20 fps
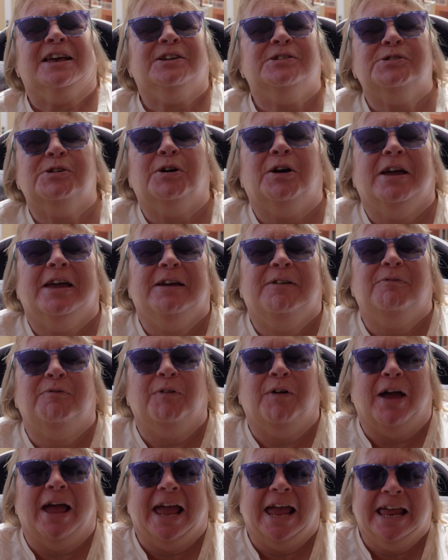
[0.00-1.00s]
So
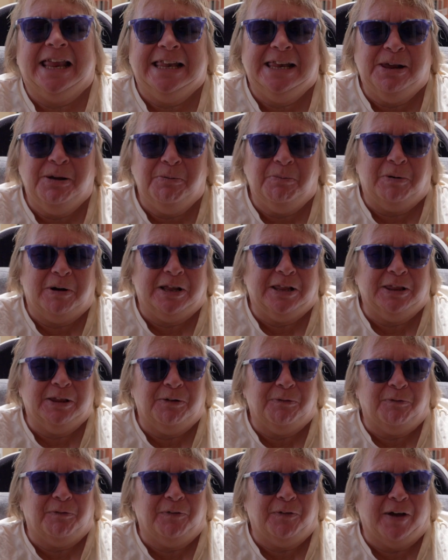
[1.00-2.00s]
if
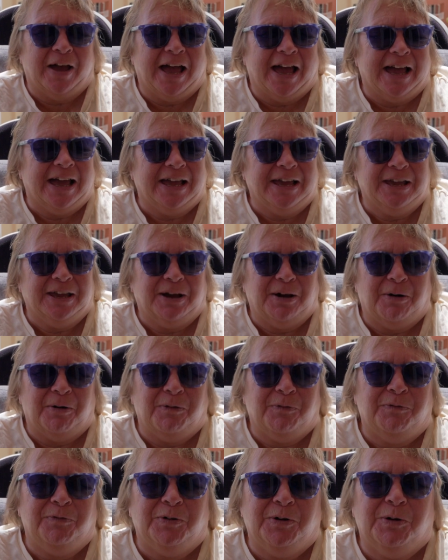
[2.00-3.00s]
anyone
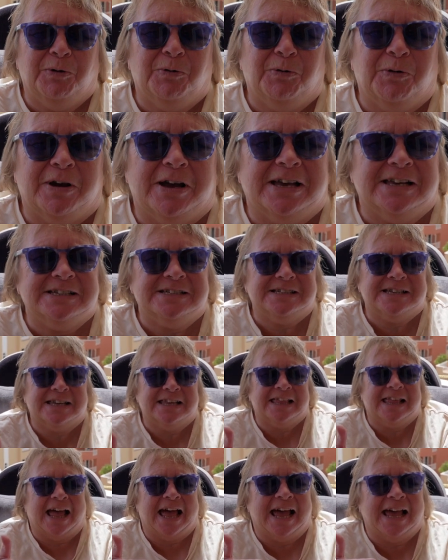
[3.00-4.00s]
of you has a
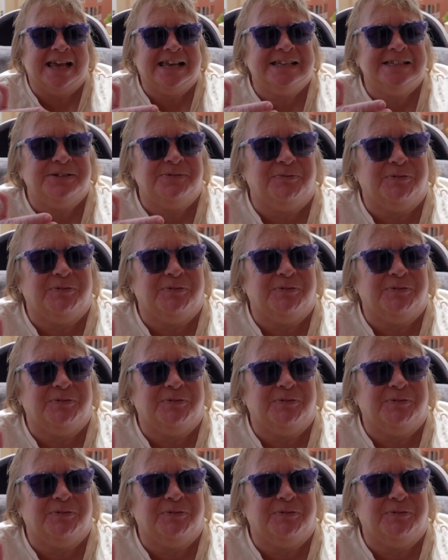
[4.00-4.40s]
nice